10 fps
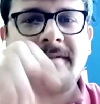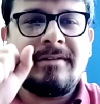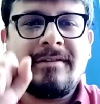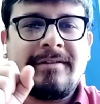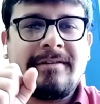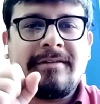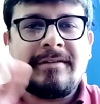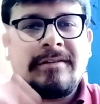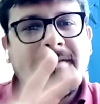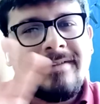company,
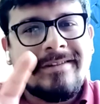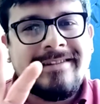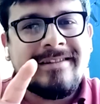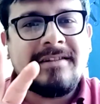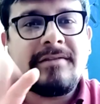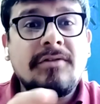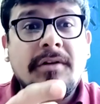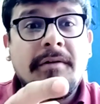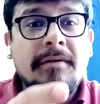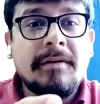they
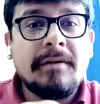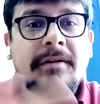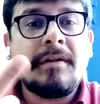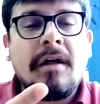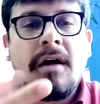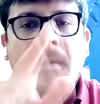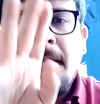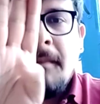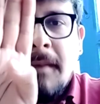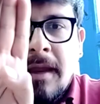have a
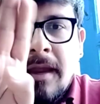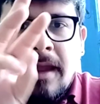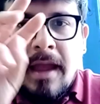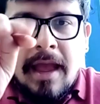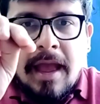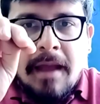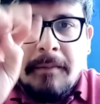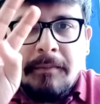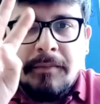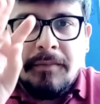logo about
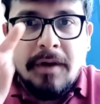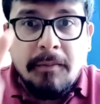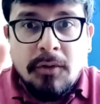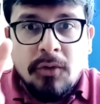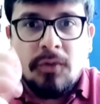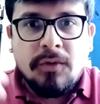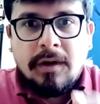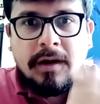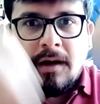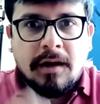creating
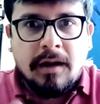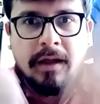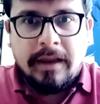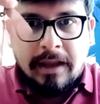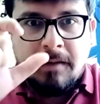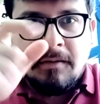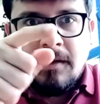driving machine.